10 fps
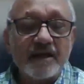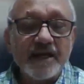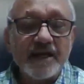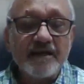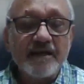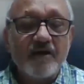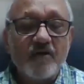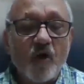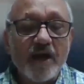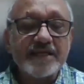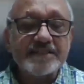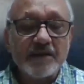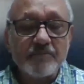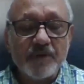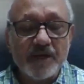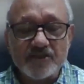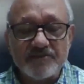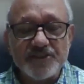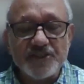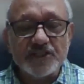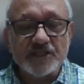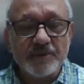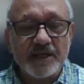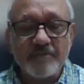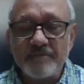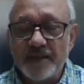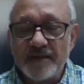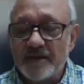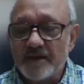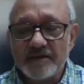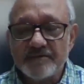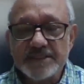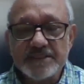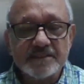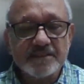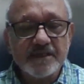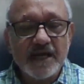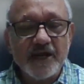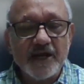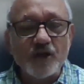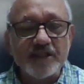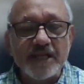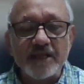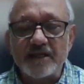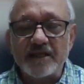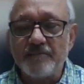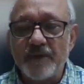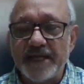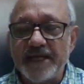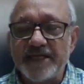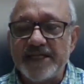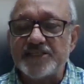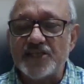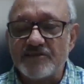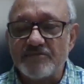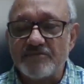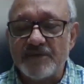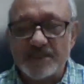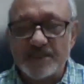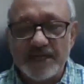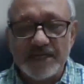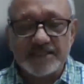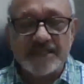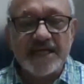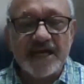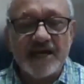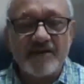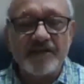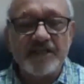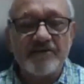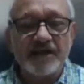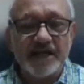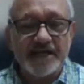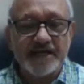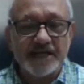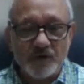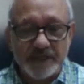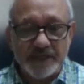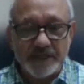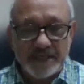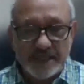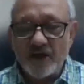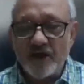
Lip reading: right? One example is of GeoGebra, which I don't think many teachers of mathematics in India have even heard about it.